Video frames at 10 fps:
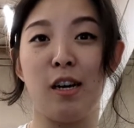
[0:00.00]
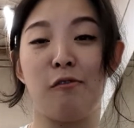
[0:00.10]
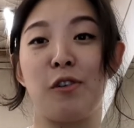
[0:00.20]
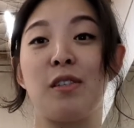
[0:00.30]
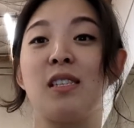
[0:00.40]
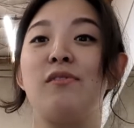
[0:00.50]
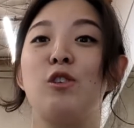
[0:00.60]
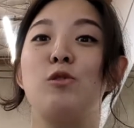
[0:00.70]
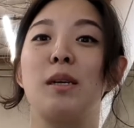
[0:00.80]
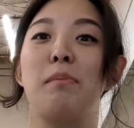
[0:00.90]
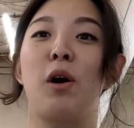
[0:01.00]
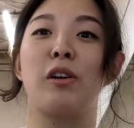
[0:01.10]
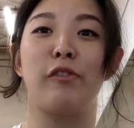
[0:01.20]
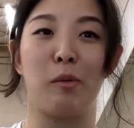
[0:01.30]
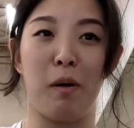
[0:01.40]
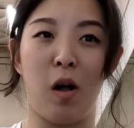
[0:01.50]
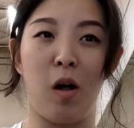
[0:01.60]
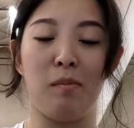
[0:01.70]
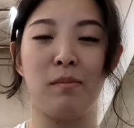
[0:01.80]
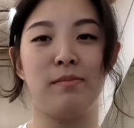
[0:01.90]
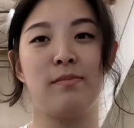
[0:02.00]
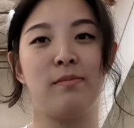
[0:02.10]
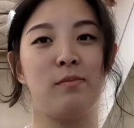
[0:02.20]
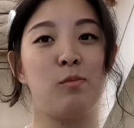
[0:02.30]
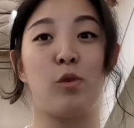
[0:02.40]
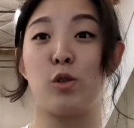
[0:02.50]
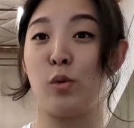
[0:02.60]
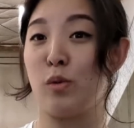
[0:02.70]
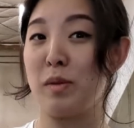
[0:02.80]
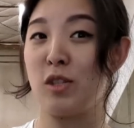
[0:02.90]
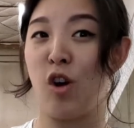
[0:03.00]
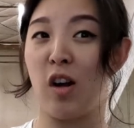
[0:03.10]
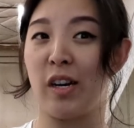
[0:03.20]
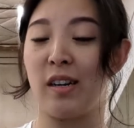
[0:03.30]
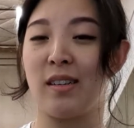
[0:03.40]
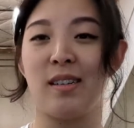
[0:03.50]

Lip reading: versus even using part of your palm. Which one would be stronger?